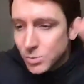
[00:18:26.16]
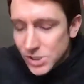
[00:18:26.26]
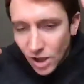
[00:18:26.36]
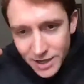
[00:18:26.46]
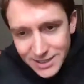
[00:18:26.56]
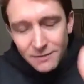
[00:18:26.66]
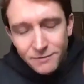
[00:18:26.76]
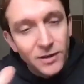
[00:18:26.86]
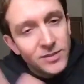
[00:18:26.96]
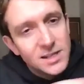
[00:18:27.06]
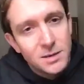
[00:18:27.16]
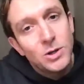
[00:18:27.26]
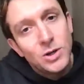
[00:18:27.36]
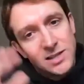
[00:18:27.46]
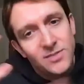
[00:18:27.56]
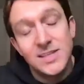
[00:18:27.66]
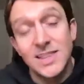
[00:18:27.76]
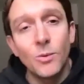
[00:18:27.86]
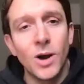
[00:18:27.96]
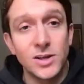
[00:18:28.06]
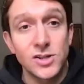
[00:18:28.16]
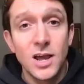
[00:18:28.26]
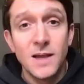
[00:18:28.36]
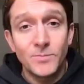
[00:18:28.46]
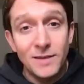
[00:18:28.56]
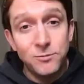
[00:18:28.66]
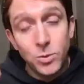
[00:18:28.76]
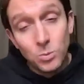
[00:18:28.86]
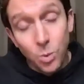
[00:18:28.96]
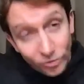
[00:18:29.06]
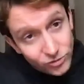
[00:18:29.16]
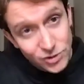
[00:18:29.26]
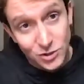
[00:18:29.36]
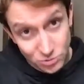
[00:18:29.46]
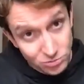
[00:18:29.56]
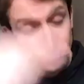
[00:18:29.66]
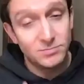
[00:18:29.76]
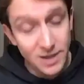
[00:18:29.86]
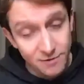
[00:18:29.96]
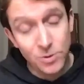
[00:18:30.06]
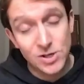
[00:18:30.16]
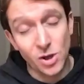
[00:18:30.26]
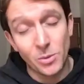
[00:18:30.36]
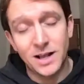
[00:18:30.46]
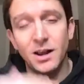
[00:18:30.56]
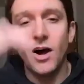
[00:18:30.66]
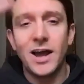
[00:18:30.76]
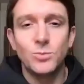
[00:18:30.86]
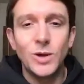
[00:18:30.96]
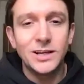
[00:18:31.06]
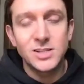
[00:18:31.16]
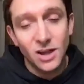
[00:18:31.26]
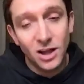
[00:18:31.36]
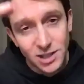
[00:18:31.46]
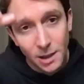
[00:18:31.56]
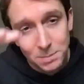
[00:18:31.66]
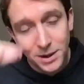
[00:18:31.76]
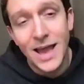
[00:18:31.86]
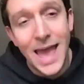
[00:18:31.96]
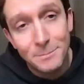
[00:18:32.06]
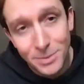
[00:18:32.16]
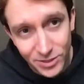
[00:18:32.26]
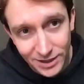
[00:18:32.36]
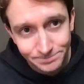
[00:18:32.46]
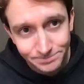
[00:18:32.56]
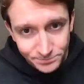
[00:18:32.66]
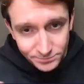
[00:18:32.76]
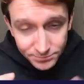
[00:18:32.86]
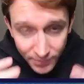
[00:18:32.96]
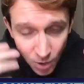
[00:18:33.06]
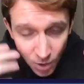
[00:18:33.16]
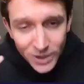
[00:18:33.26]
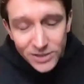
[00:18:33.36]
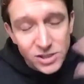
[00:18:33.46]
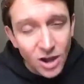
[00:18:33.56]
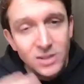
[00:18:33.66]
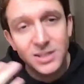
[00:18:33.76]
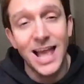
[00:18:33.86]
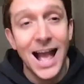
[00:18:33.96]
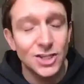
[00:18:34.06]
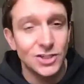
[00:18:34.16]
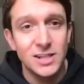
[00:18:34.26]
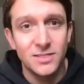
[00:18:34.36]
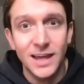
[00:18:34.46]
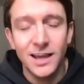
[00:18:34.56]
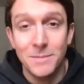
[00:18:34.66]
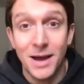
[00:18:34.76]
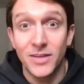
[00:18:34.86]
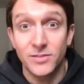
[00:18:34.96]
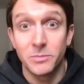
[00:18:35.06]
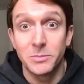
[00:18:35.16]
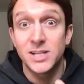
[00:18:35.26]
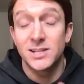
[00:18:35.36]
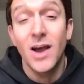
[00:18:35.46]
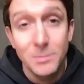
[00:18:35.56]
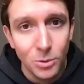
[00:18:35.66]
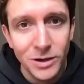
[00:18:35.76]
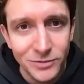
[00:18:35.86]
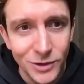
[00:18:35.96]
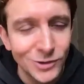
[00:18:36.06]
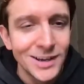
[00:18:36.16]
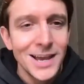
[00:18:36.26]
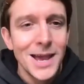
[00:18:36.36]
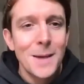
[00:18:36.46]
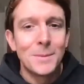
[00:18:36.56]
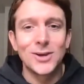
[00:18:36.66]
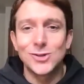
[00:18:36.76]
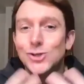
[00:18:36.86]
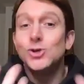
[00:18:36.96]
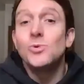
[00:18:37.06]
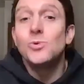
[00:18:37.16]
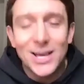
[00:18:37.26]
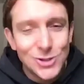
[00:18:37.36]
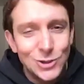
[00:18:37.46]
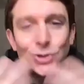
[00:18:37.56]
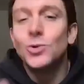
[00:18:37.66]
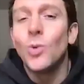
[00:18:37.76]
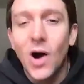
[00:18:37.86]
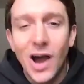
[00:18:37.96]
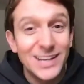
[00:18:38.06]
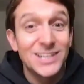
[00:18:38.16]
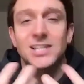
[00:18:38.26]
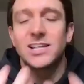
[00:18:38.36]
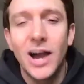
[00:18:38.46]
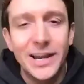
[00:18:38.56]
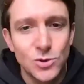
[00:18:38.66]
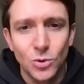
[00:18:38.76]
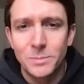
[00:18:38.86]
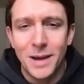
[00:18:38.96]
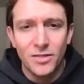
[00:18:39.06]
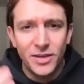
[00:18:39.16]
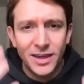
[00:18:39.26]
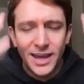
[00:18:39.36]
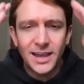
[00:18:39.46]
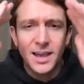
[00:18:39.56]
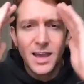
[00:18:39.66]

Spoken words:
we start identifying these communities and these networks, if we want to, if we're so inclined, we can start to apply empathy. And we can start to actually think about this from a design point of view, because UX and UI and design is all about thinking